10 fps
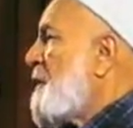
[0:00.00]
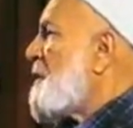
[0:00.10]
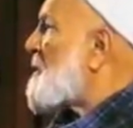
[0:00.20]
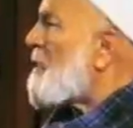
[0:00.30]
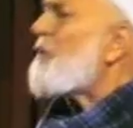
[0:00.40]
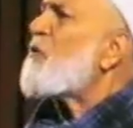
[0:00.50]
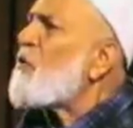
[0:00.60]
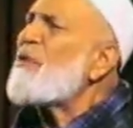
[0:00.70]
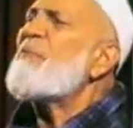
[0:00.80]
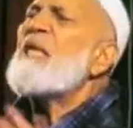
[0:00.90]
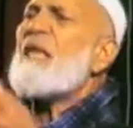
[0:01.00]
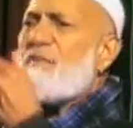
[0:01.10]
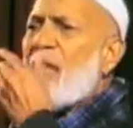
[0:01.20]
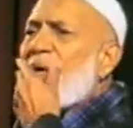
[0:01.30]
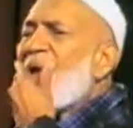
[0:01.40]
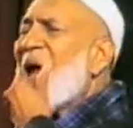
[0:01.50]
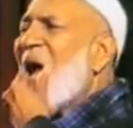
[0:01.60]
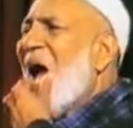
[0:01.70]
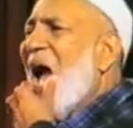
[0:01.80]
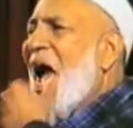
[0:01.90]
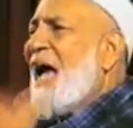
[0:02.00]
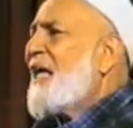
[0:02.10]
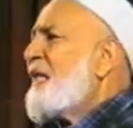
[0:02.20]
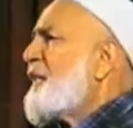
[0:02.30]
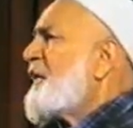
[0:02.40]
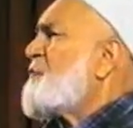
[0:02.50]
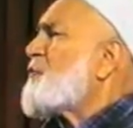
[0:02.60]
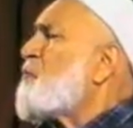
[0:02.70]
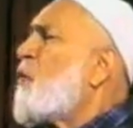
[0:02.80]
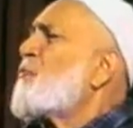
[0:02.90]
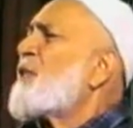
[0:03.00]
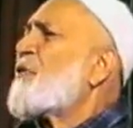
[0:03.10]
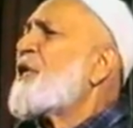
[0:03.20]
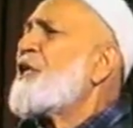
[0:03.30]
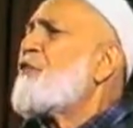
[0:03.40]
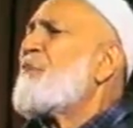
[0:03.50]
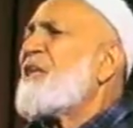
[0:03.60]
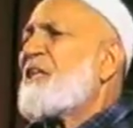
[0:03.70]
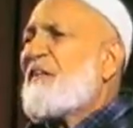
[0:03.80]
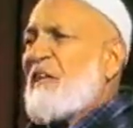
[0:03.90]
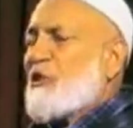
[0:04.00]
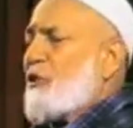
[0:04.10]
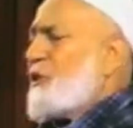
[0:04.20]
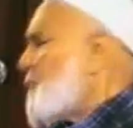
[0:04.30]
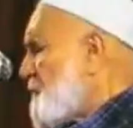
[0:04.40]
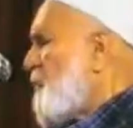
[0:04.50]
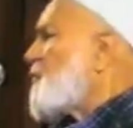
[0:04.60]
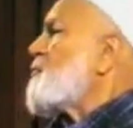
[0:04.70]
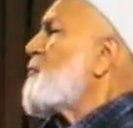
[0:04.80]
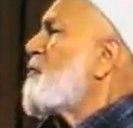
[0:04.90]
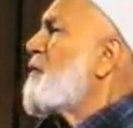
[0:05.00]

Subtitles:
He said, no, we believe that he was born without any human intervention. He was born so.